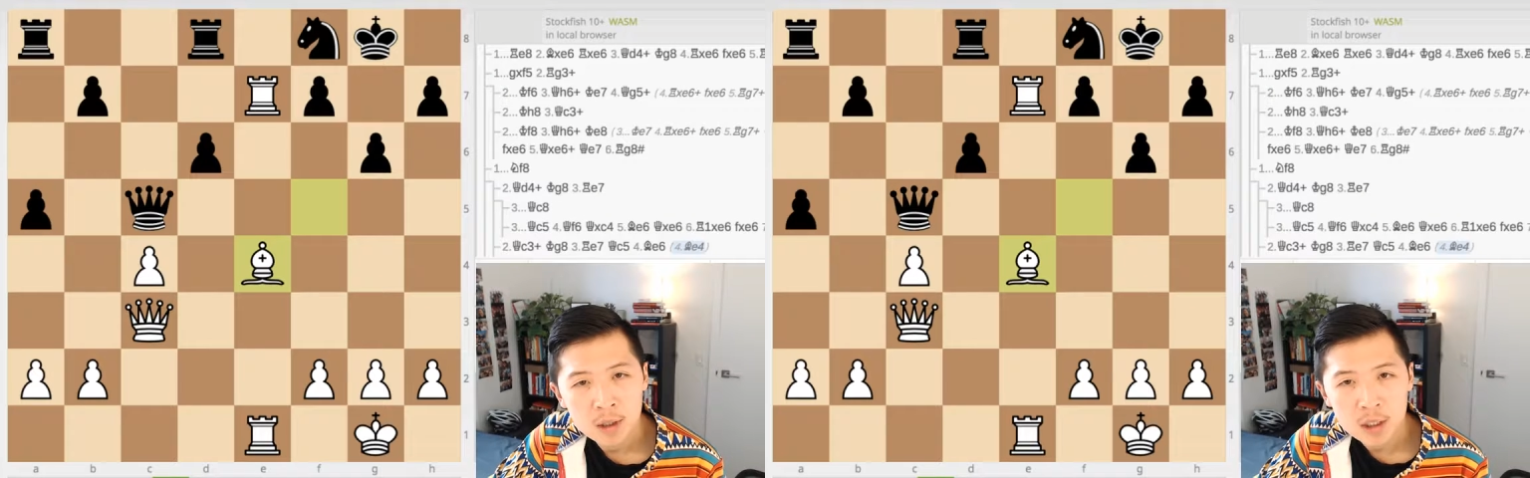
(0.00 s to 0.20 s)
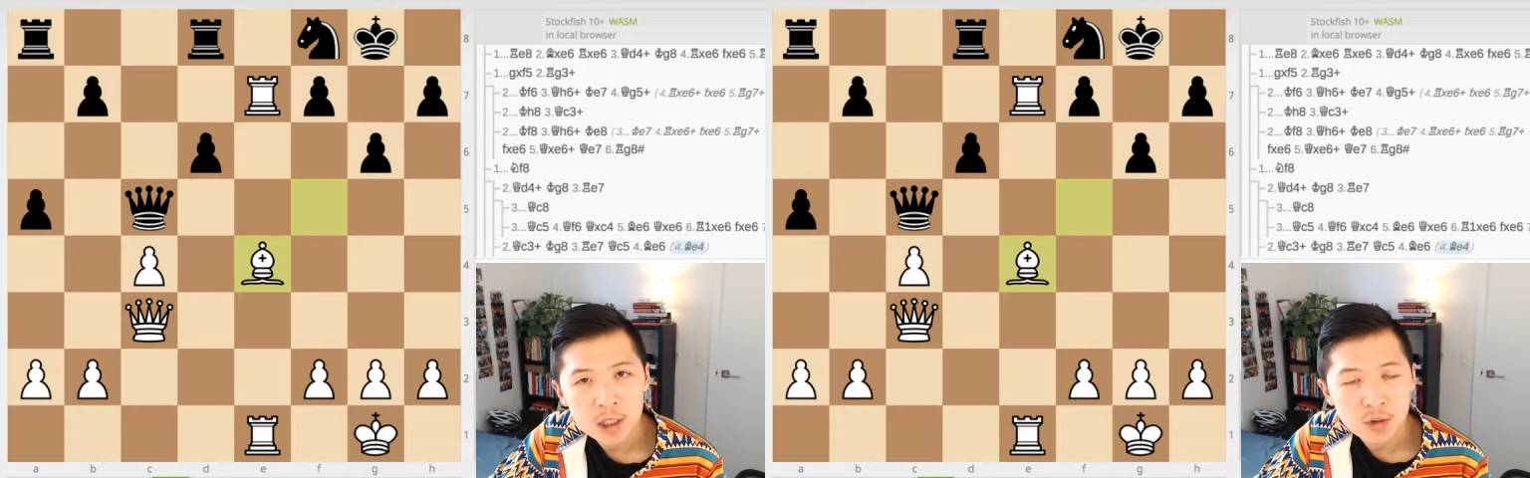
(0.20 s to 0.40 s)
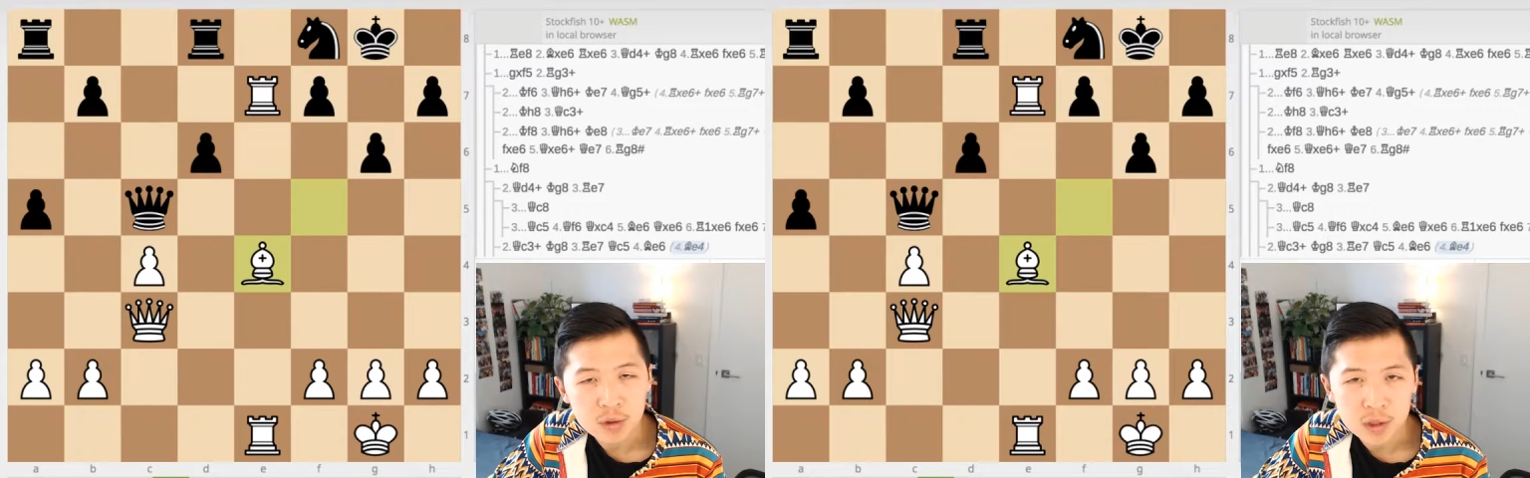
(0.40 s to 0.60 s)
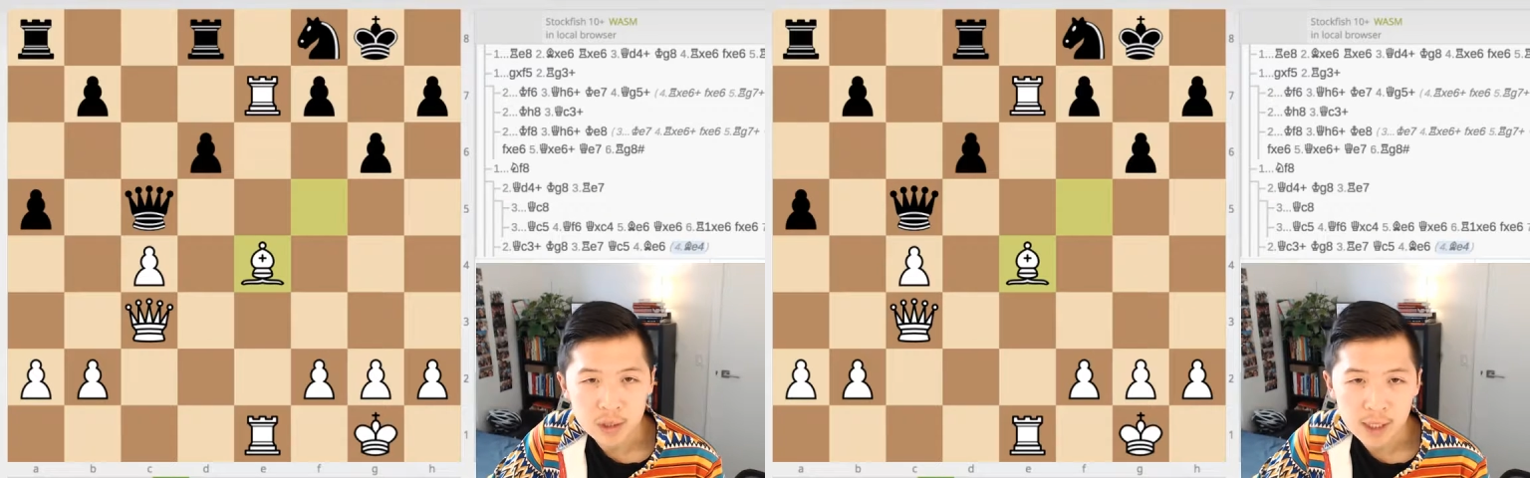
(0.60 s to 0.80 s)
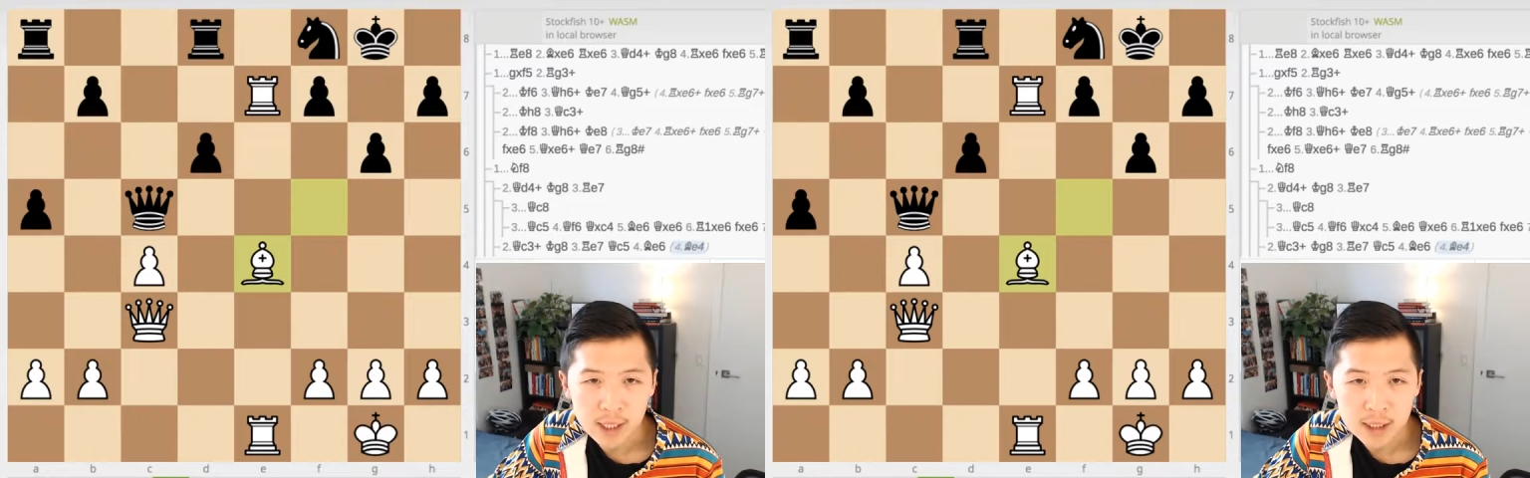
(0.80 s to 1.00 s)

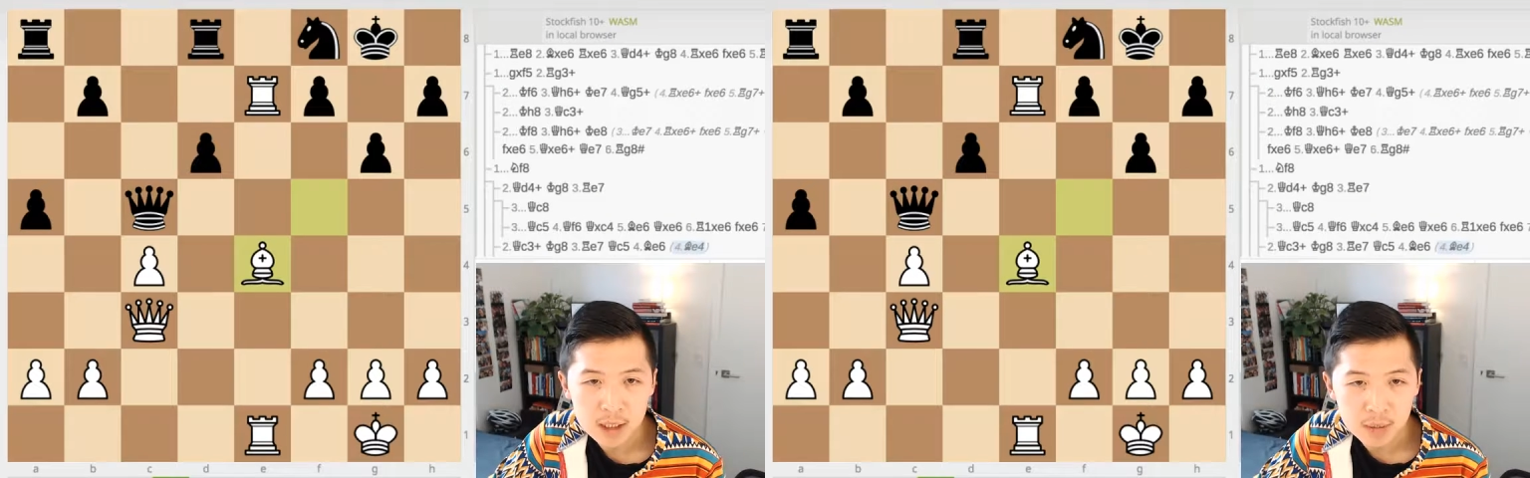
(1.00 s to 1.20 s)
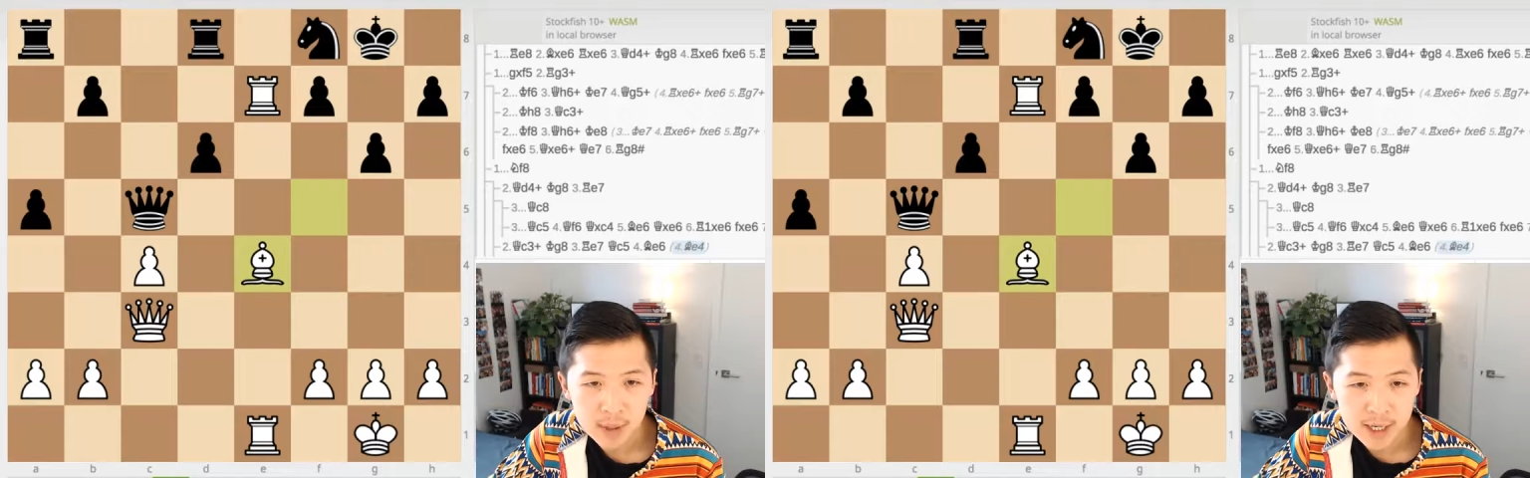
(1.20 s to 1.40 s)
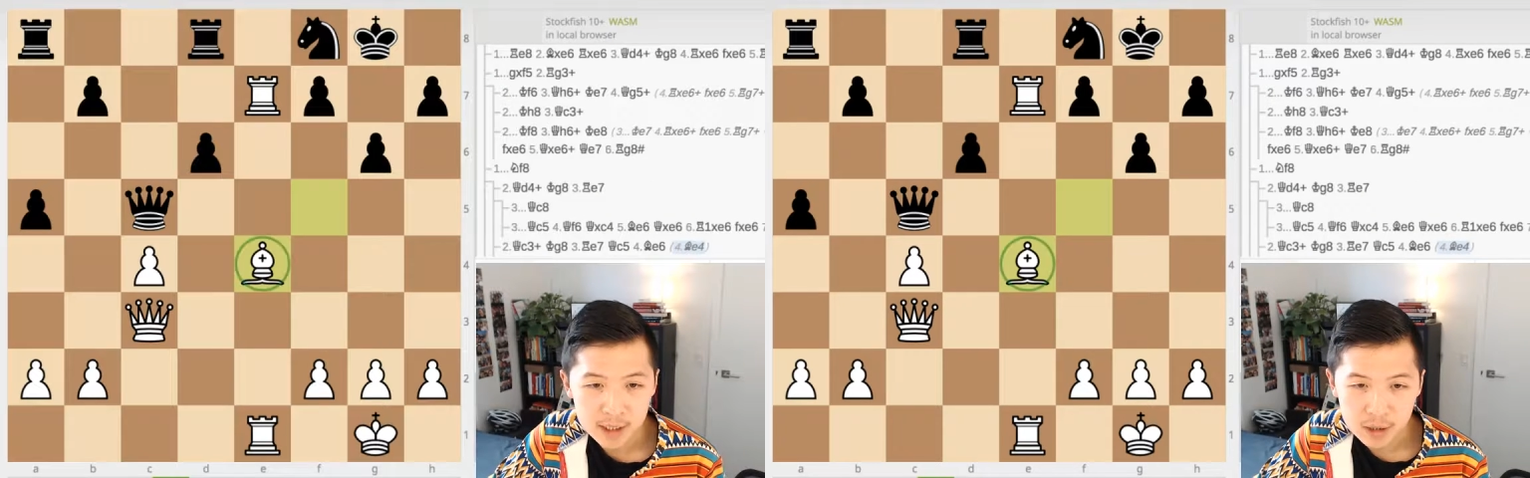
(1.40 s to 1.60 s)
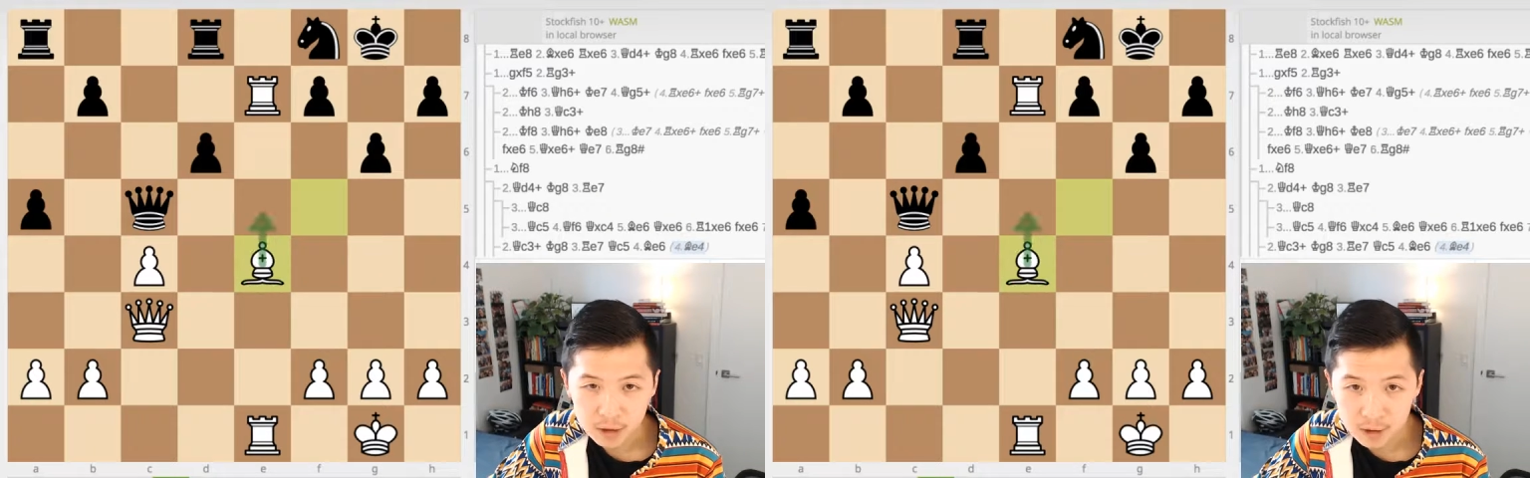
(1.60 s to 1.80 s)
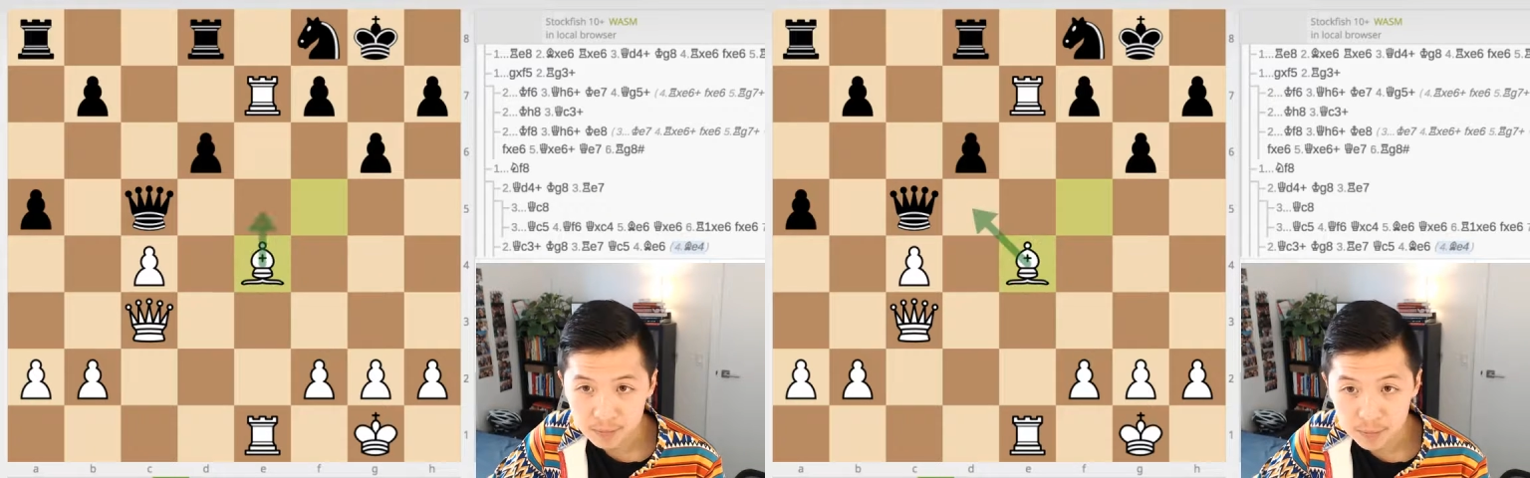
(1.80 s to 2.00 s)
Interesting. I guess the plan is to
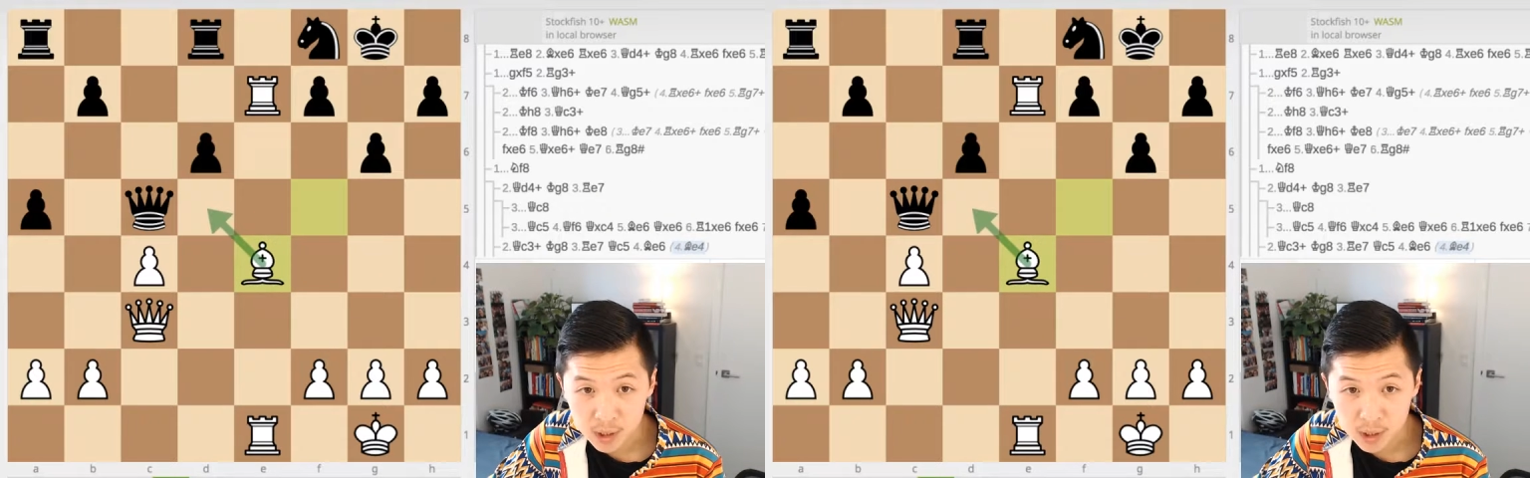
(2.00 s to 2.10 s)
go to